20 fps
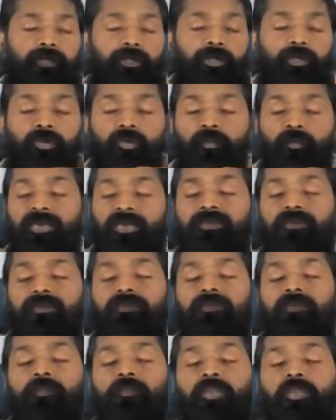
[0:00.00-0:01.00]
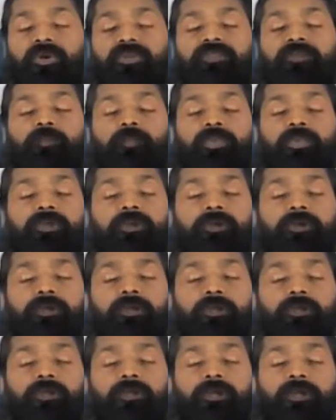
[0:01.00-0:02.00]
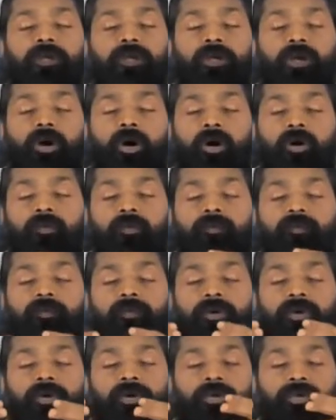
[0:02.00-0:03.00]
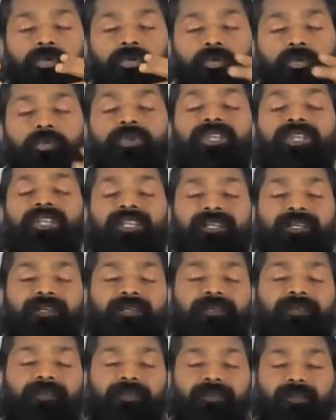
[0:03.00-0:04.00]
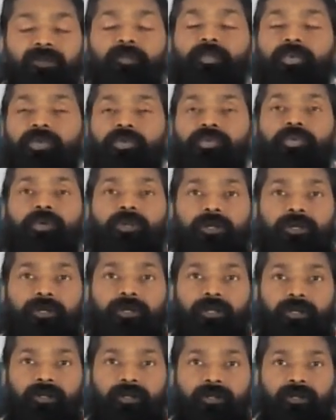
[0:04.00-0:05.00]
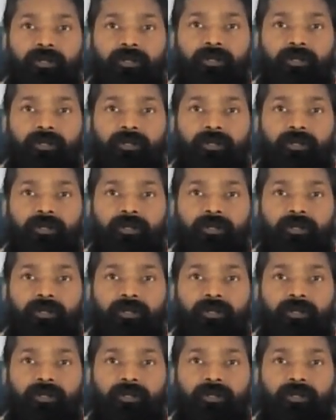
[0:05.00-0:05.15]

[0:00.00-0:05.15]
you miss the possibility of unique individuality,